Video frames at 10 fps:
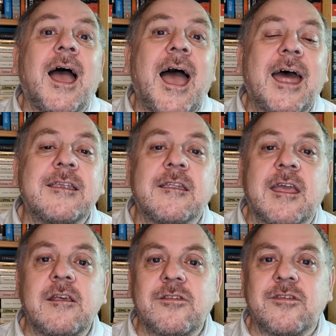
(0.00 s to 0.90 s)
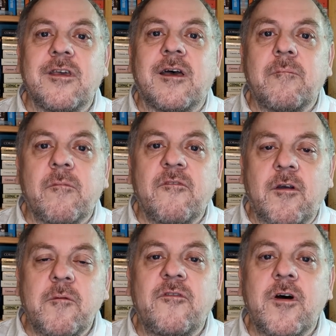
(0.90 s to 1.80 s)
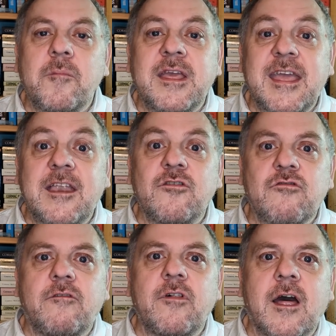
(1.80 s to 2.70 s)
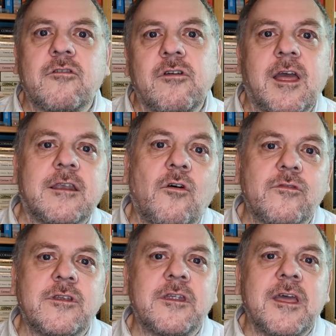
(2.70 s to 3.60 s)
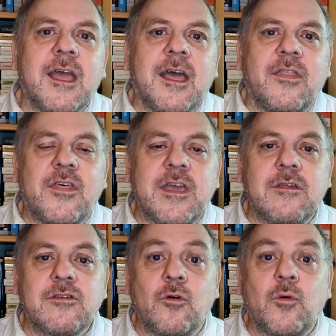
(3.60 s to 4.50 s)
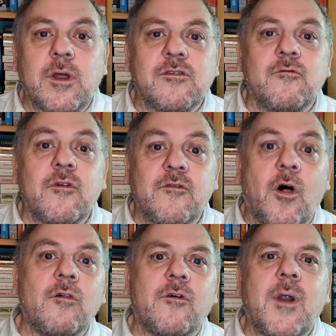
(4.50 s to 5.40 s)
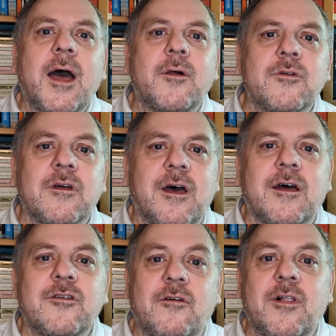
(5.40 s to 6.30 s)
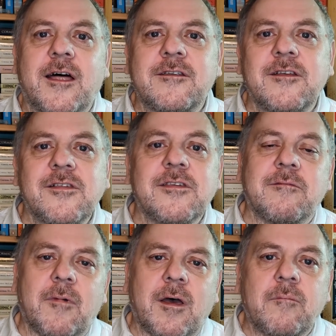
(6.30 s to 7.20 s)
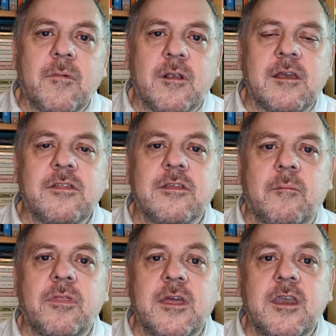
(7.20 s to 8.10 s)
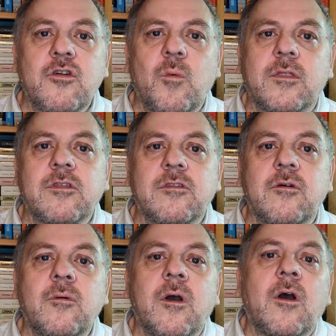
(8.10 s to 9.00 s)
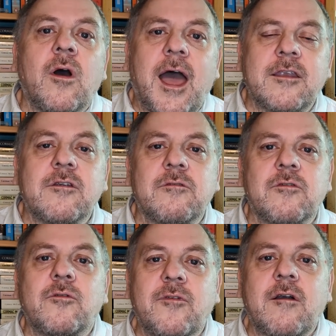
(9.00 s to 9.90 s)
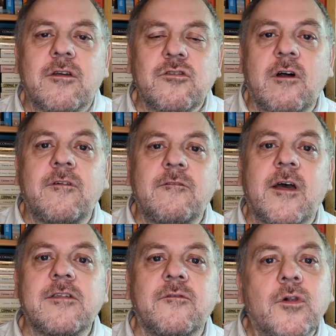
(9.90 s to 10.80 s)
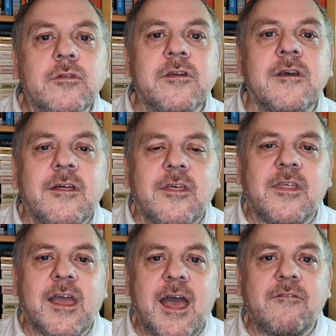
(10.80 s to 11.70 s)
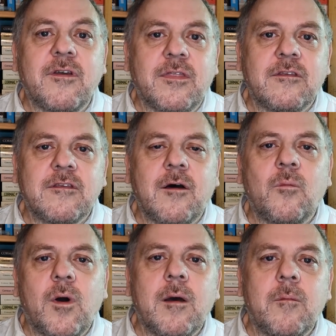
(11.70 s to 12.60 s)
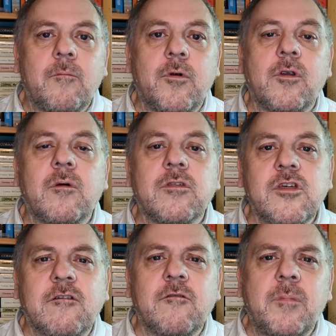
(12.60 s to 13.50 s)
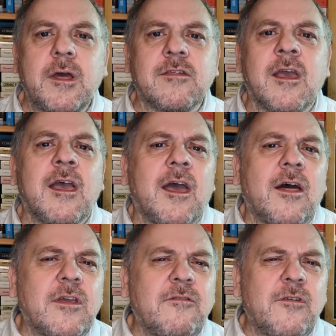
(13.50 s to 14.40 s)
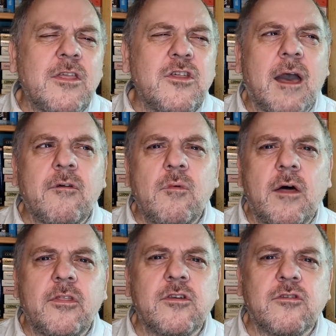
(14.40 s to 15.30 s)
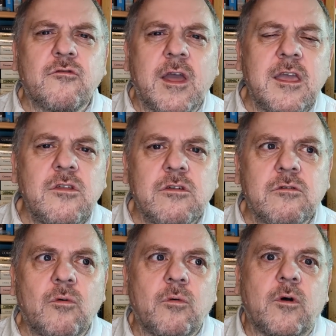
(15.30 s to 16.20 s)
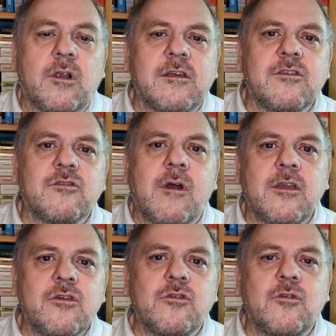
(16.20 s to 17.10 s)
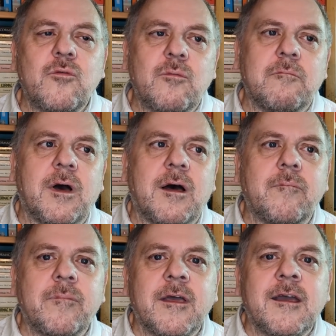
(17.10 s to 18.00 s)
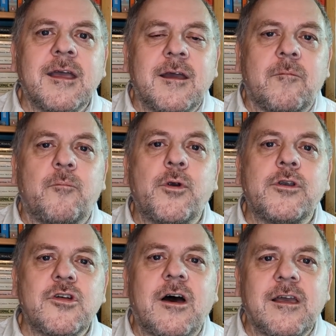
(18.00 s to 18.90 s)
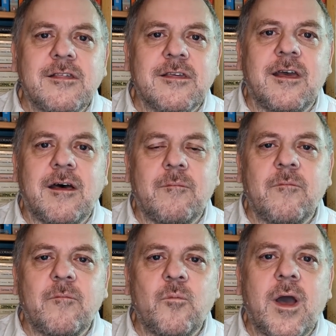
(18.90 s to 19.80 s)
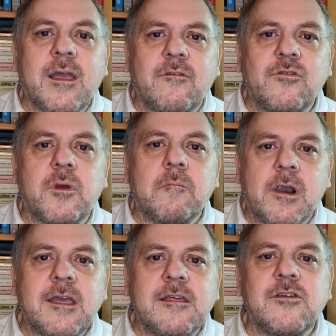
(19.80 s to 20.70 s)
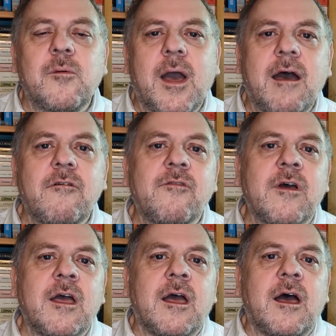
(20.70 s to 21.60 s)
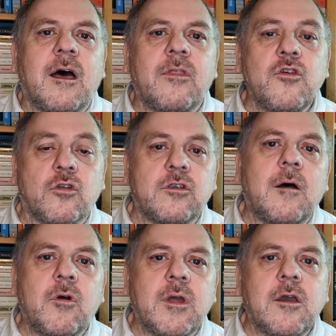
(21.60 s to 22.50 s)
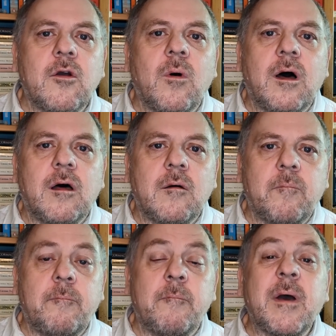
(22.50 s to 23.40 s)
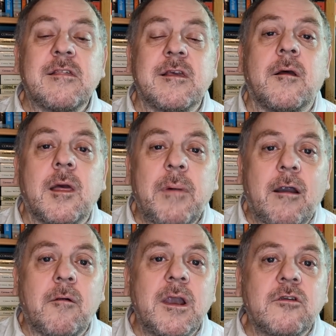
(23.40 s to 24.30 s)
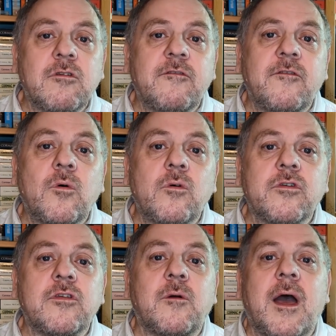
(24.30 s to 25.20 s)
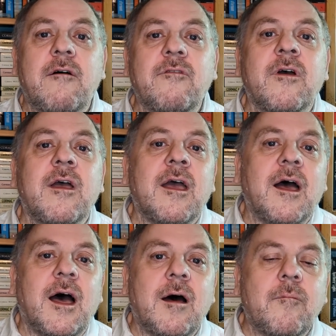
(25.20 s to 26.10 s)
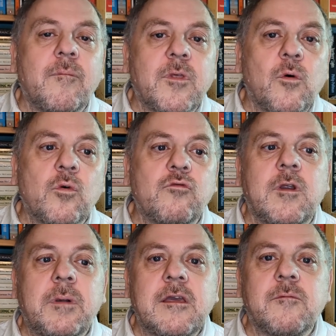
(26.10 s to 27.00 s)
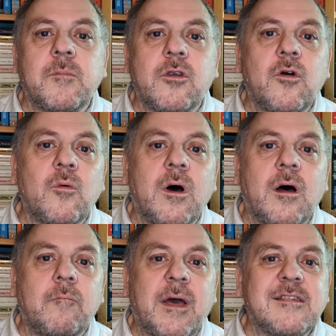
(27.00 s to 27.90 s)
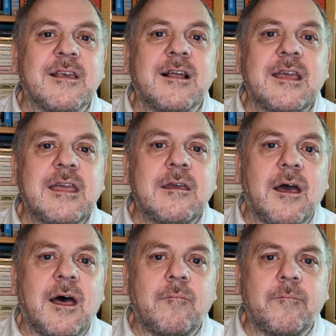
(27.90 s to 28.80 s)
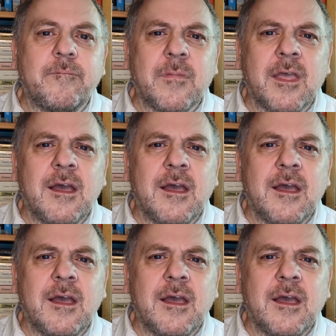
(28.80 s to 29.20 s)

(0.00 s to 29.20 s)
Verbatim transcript: and is um, very firmly in truffle country. And often the stories revolve around uh, truffle hunters, um, at least some of the initial ones do, and sort of various truffle festivals that they have in the town where Bruno is the chief of police. The French have a rather strange, or at least strange to um, British eyes, um, way of doing police. You have uh, the gendarmerie who are basically a paramilitary force. You have um, the ordinary policemen who are basically um,